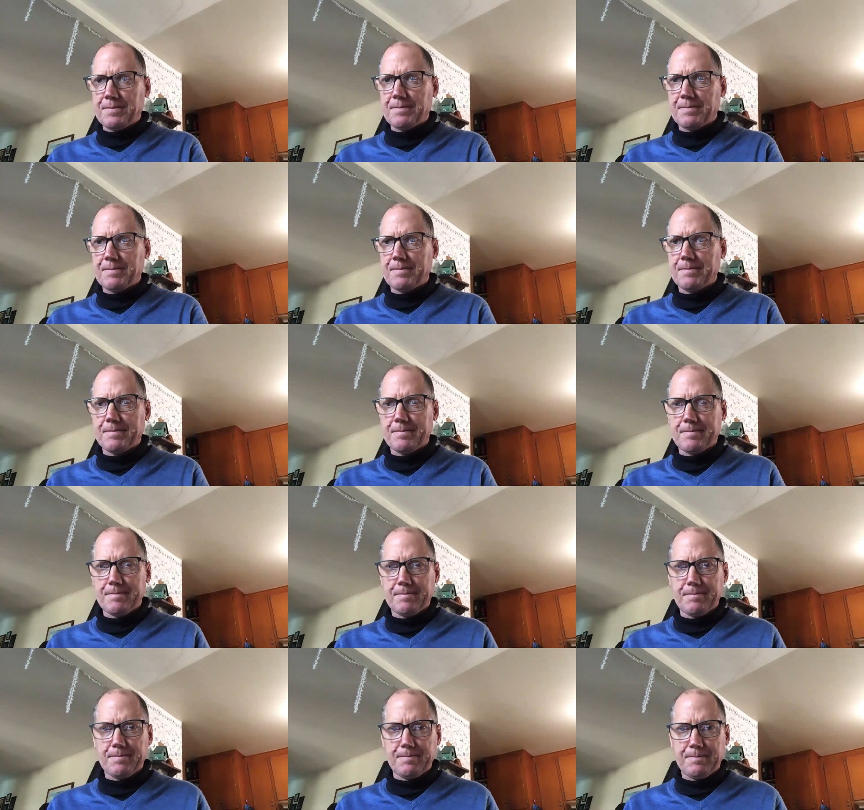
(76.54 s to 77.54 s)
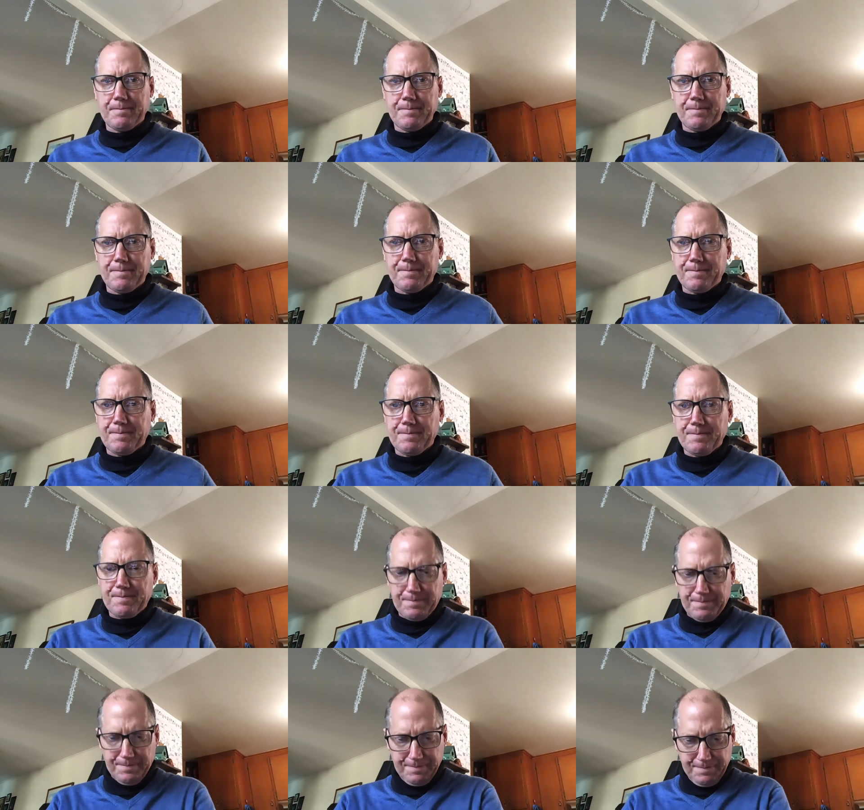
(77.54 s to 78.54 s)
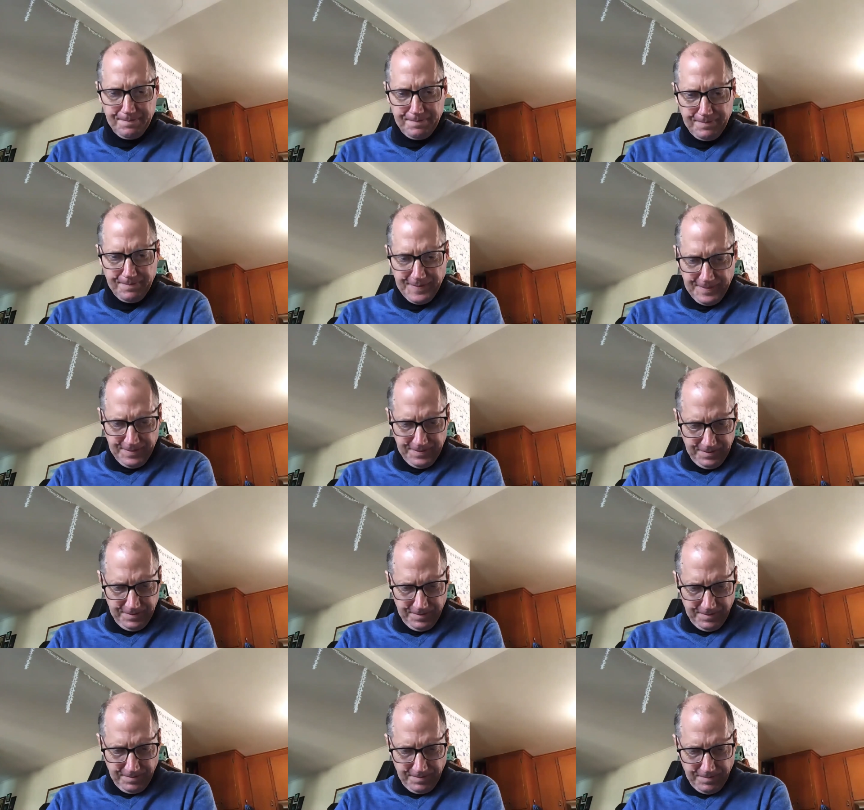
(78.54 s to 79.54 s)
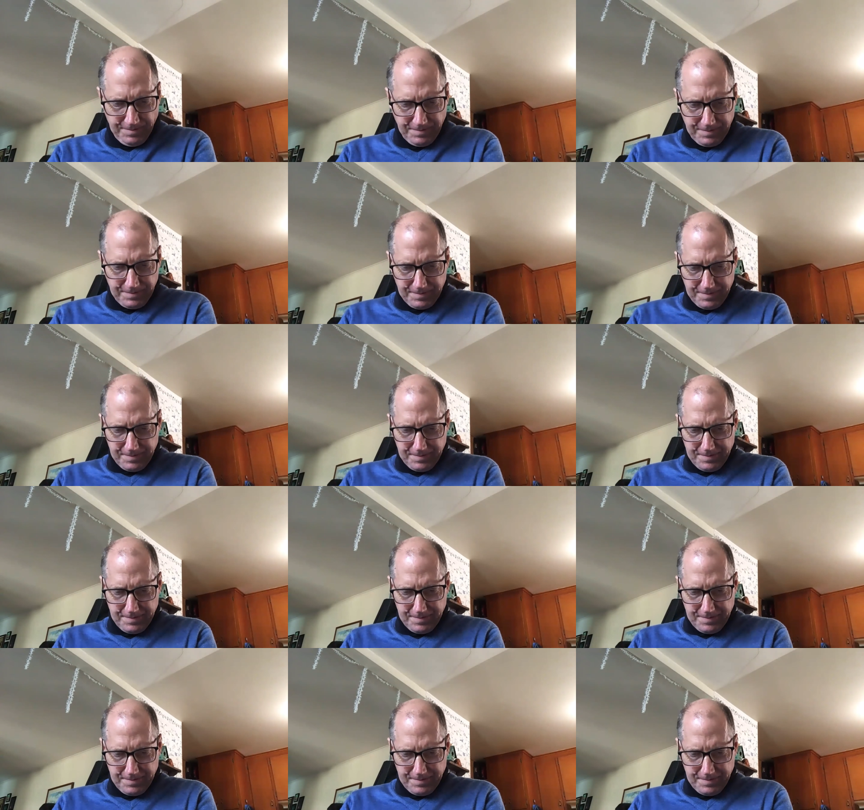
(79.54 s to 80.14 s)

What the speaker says: (silence)